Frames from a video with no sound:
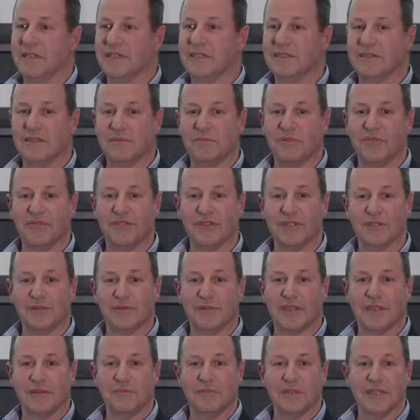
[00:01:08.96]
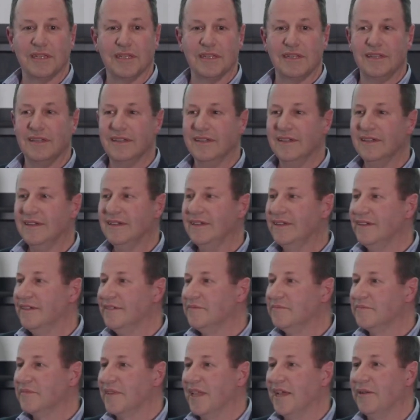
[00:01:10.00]
please? Who prefers with the beard?
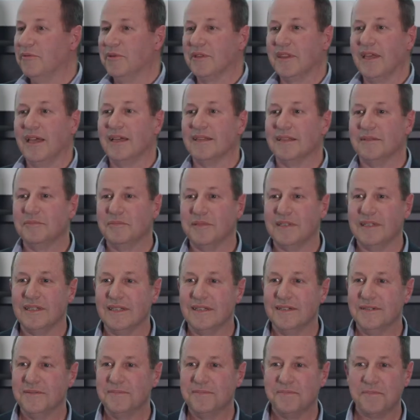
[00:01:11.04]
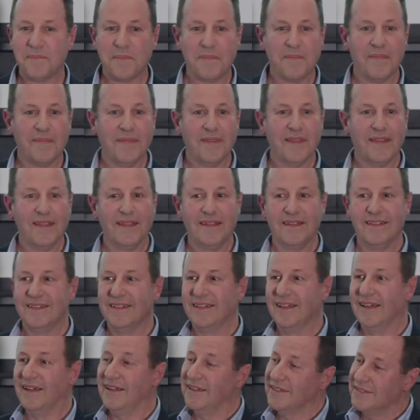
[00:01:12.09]
And without the beard?
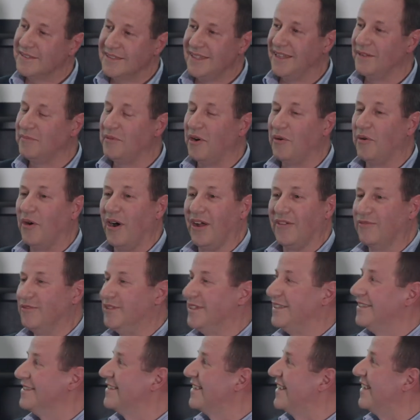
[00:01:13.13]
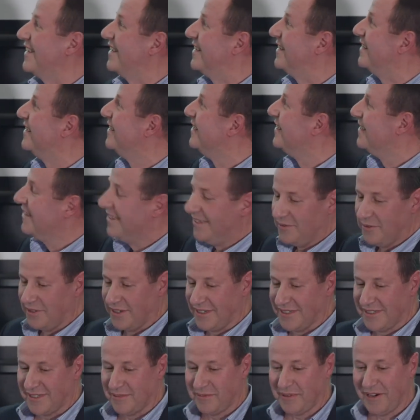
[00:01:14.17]
Yeah, I'll see. My wife wins again.
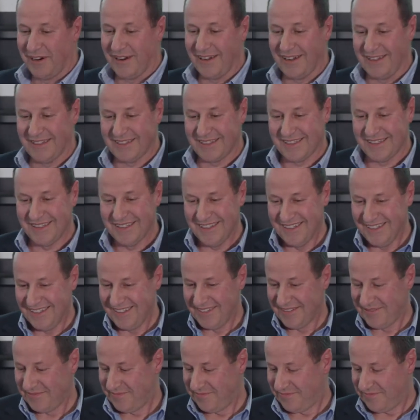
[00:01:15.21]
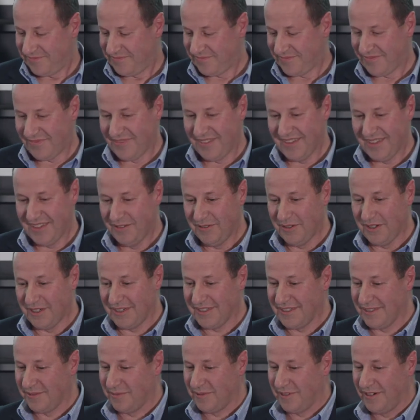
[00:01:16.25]
What a surprise.
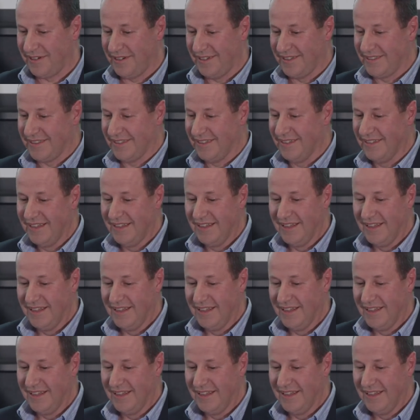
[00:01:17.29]
What a surprise.